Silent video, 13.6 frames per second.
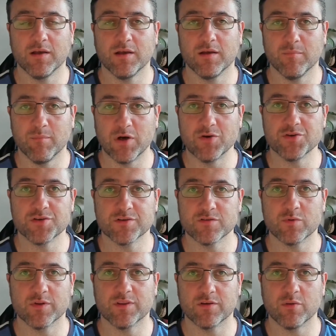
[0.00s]
motions
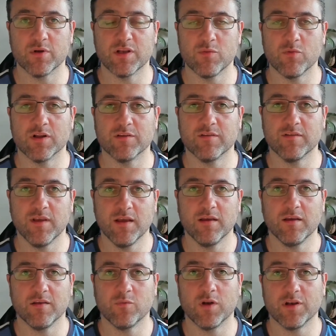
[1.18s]
with the 21s,
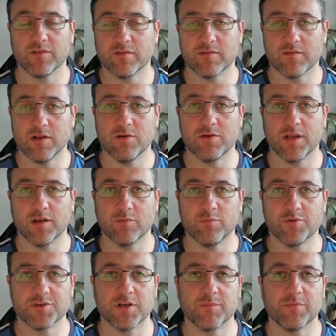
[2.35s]
as well as the slow count
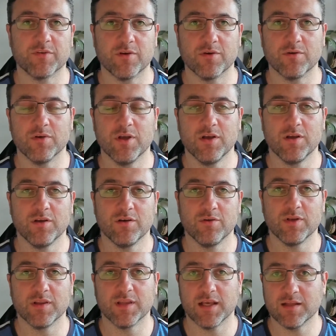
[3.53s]
push-ups. So
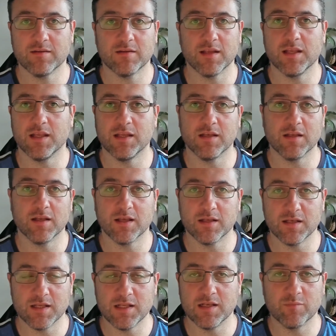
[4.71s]
doing that in a
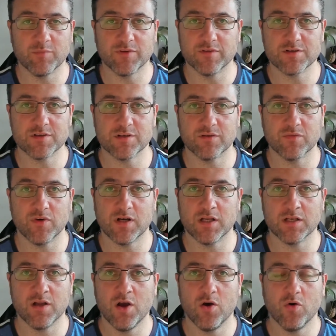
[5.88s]
kneeling position is
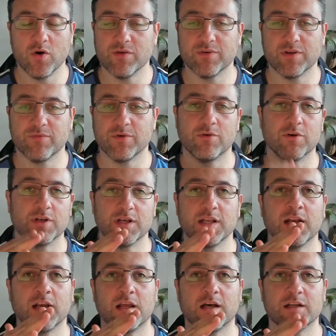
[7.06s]
fine, or even if you're on an
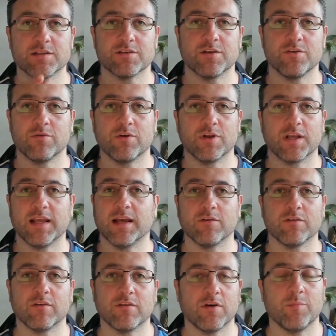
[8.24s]
incline, so you're on a
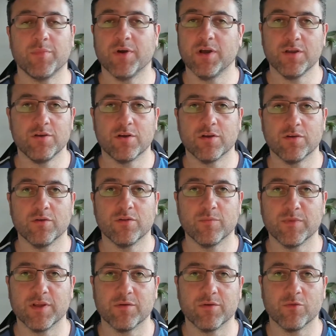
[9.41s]
countertop, you can do them
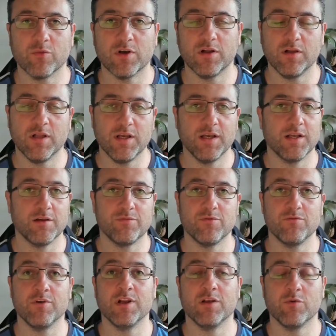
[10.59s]
there as well. And if you
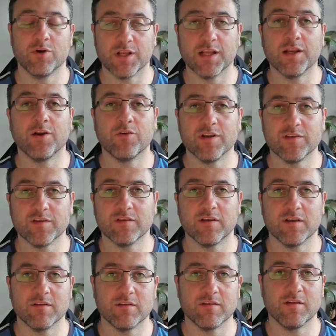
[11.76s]
really want to increase
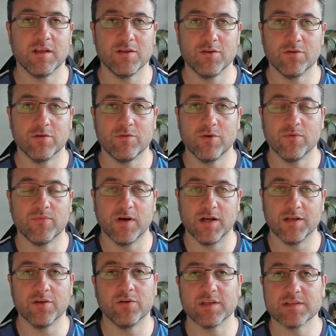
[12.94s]
intensity and you're
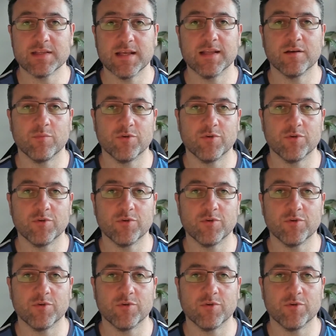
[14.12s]
fine doing standard